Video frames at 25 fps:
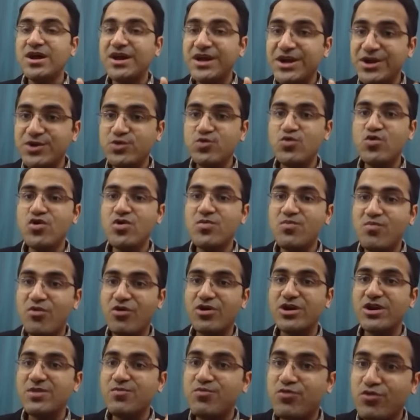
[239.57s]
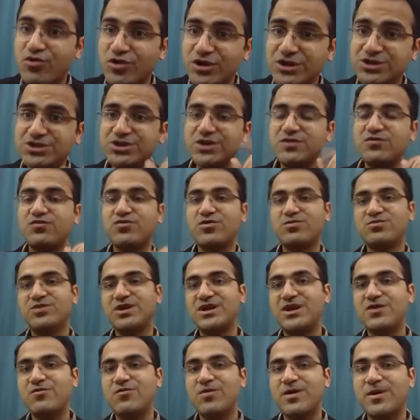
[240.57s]
ketone body production from the
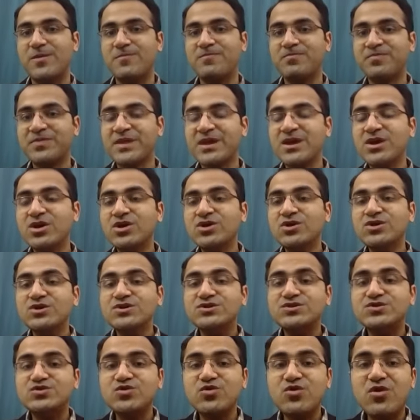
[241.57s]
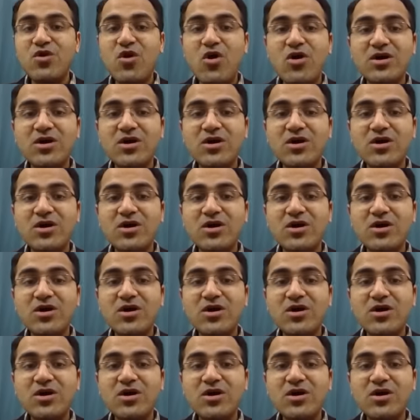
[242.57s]
liver. So